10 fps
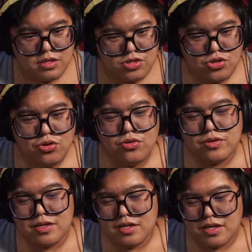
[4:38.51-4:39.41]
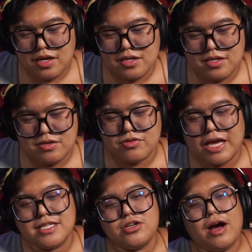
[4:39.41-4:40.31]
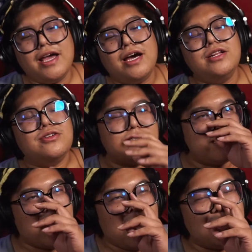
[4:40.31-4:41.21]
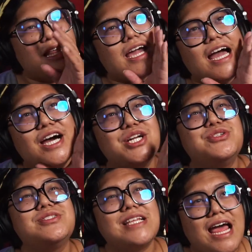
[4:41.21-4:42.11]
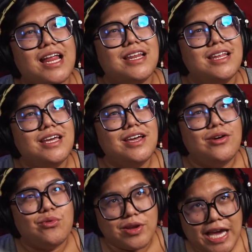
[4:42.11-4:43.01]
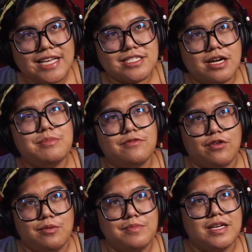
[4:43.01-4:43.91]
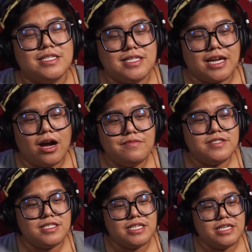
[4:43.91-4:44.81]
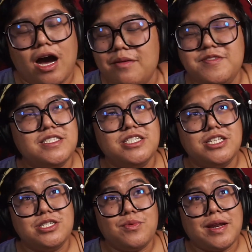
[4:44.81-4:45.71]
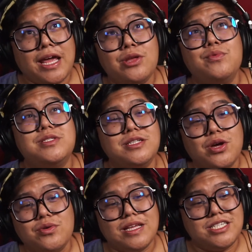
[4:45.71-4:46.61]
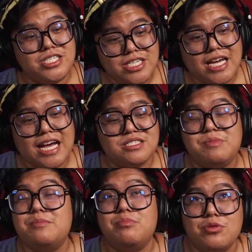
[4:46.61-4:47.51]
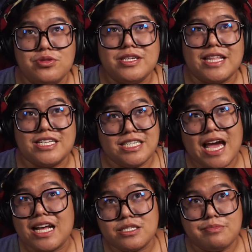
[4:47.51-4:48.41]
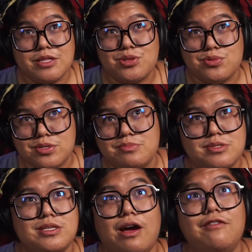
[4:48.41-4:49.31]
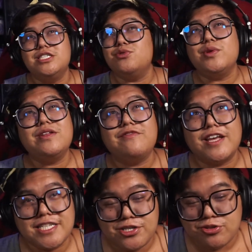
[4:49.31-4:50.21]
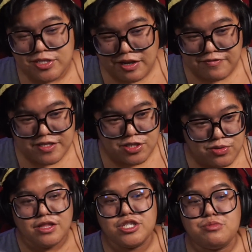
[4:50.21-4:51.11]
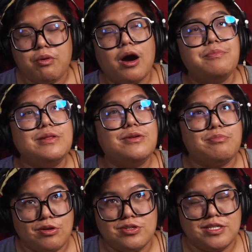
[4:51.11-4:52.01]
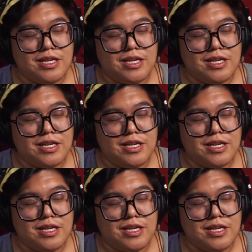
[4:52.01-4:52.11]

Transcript: Dude! Okay, so I understand where KEI's coming from, because, like, obviously she doesn't want anyone to know that she has been bullied, that she has been through some stuff. She reinvented herself into this popular person.